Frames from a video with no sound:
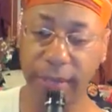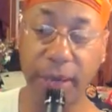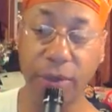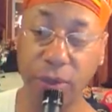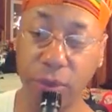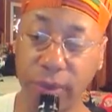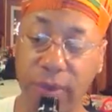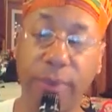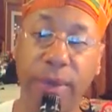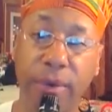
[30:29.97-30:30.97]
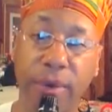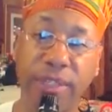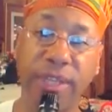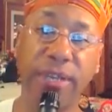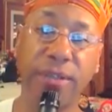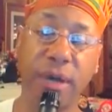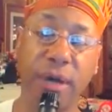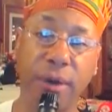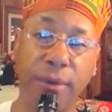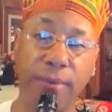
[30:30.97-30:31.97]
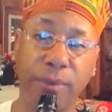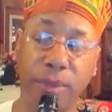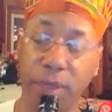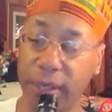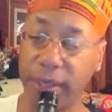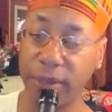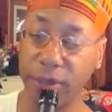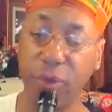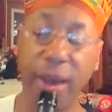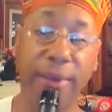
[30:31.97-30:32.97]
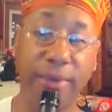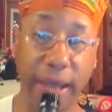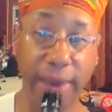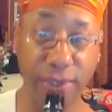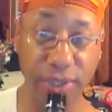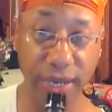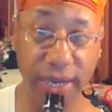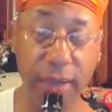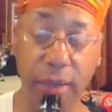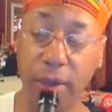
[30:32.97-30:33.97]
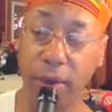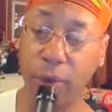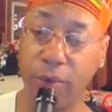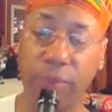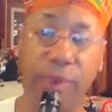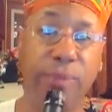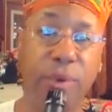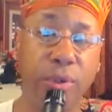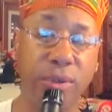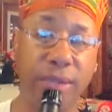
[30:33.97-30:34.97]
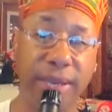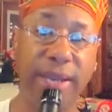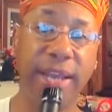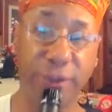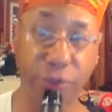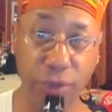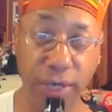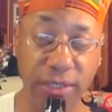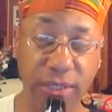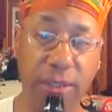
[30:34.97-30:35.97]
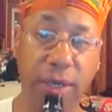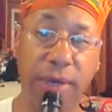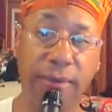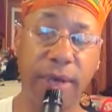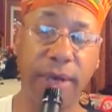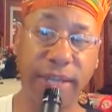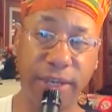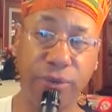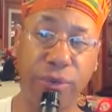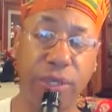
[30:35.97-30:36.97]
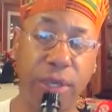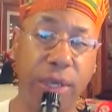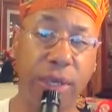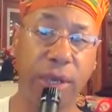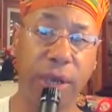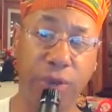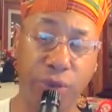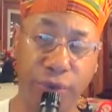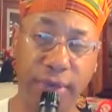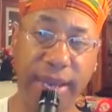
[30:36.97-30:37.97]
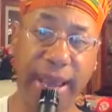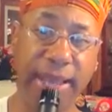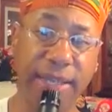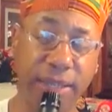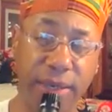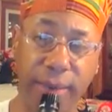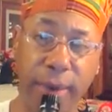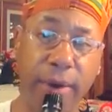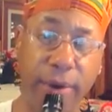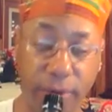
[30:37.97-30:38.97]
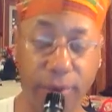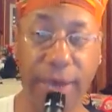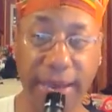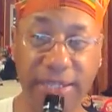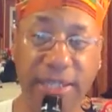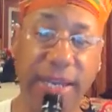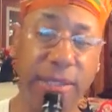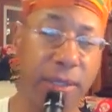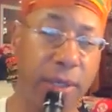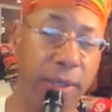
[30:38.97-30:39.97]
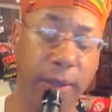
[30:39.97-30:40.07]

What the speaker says: And also we're gonna continue to do our study on 3 books in the introduction of history of street gangs in America and the United States.